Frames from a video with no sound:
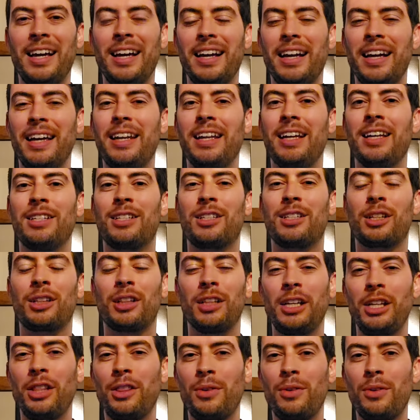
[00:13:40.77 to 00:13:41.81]
It is
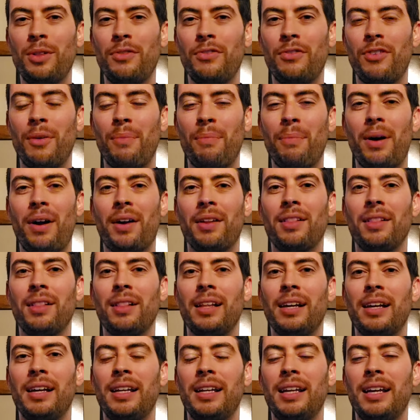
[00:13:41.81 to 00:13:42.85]
clean through the front part of the
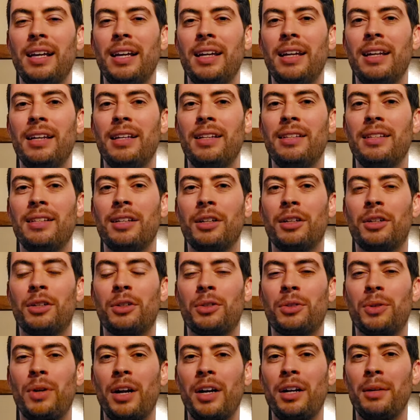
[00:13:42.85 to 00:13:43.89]
lane, it is
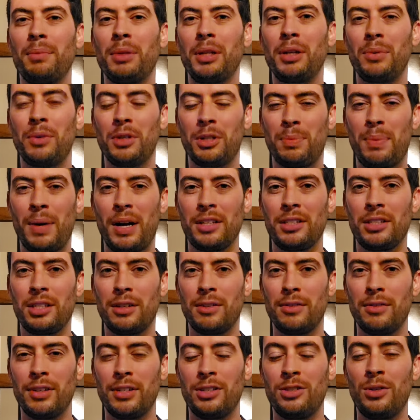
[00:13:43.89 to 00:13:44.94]
incredibly
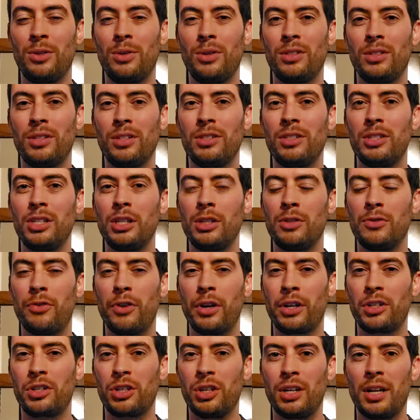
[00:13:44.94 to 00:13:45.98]
responsive as soon as it sees
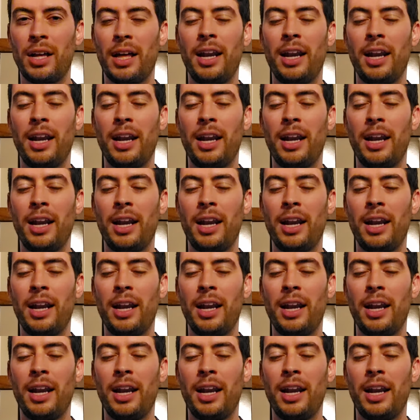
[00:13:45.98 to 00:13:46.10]
friction,